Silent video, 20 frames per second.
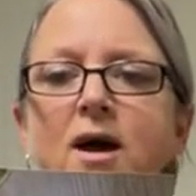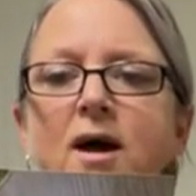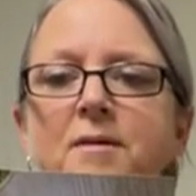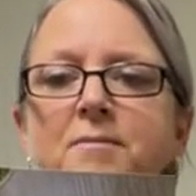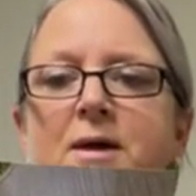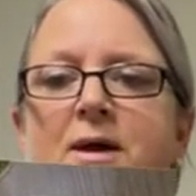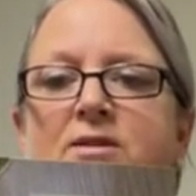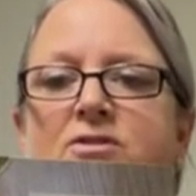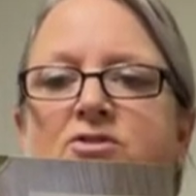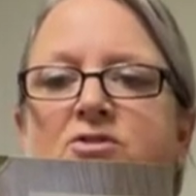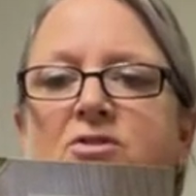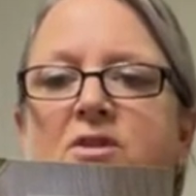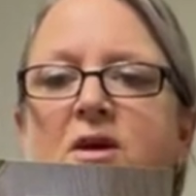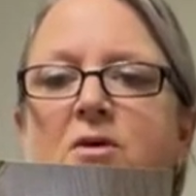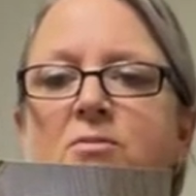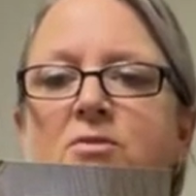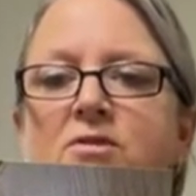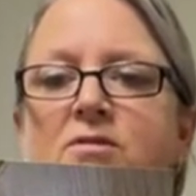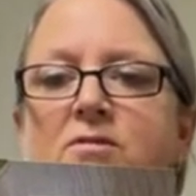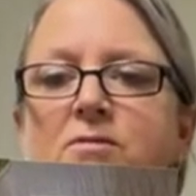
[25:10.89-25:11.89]
I might do
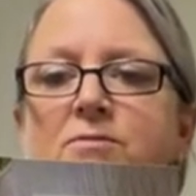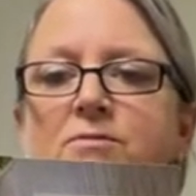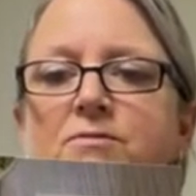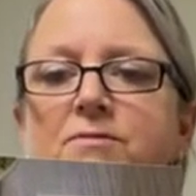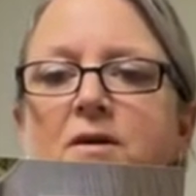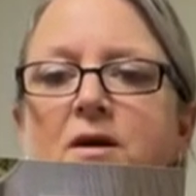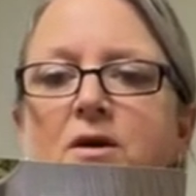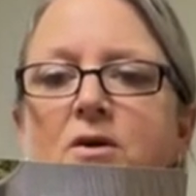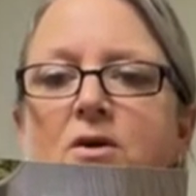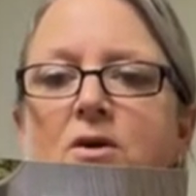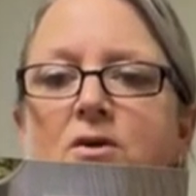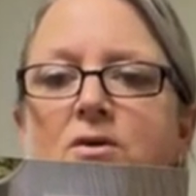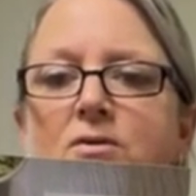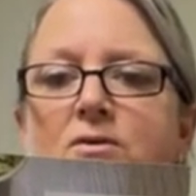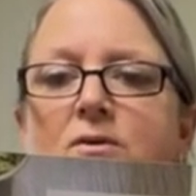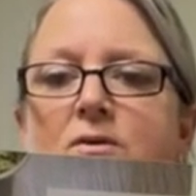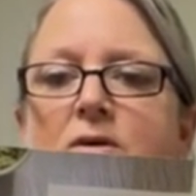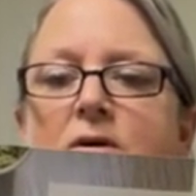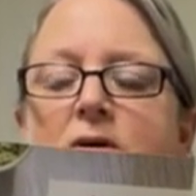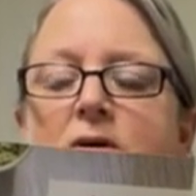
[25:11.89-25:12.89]
that with some farro.